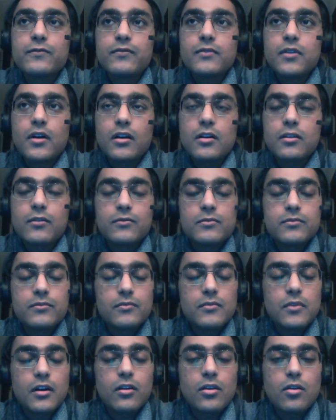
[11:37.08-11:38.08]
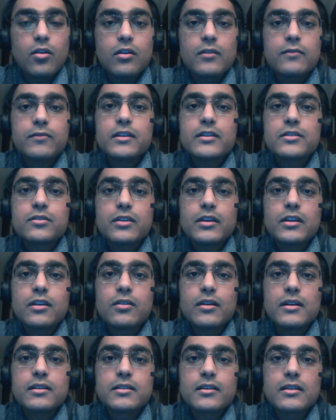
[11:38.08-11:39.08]
Uh, a lot of things you need to
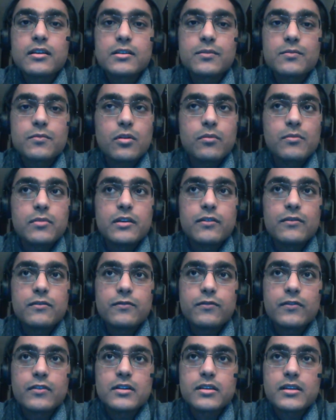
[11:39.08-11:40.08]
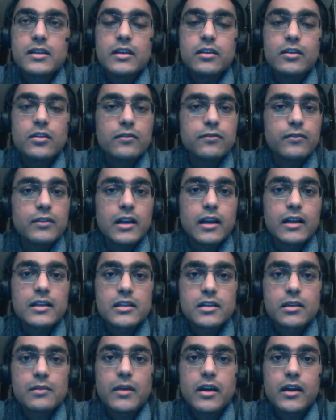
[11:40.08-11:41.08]
consider is probably firstly your
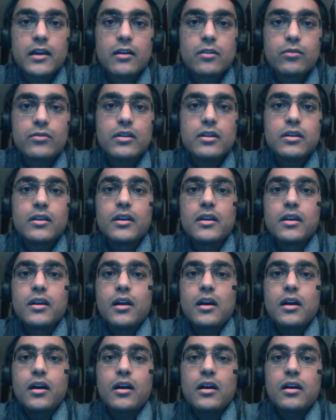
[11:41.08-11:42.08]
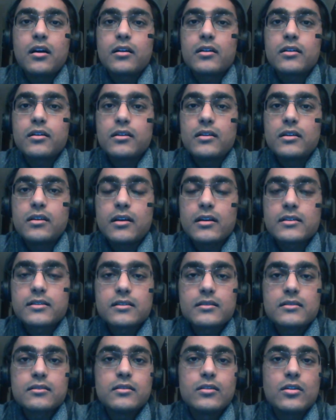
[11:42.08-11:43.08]
financial background.
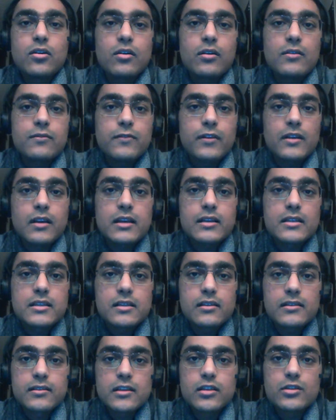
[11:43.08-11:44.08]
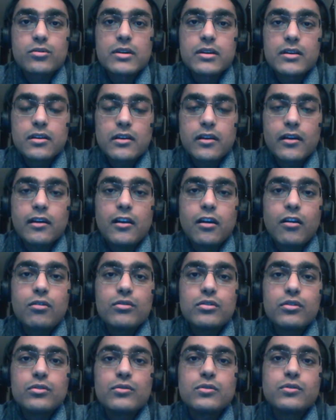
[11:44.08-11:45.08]
Does your financial situation allow
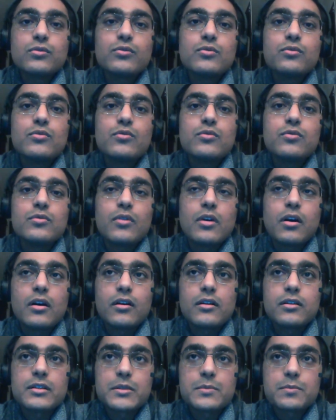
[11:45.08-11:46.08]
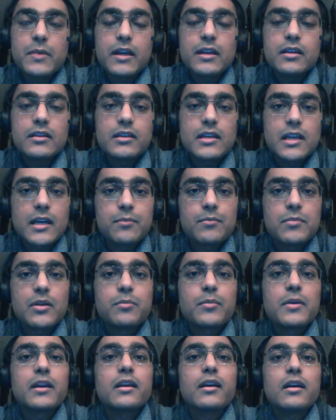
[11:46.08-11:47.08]
you to spend time
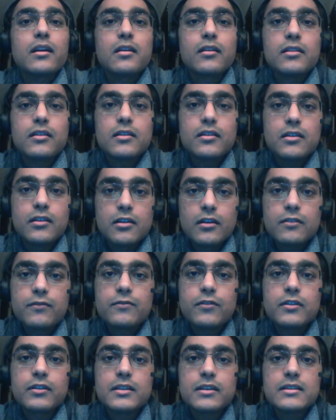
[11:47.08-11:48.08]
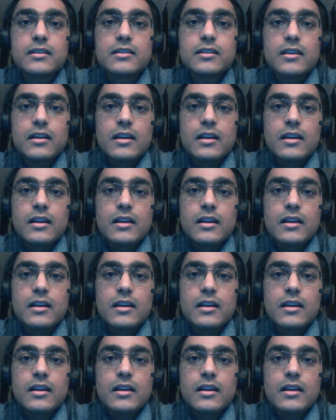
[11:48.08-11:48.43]
preparing another year for this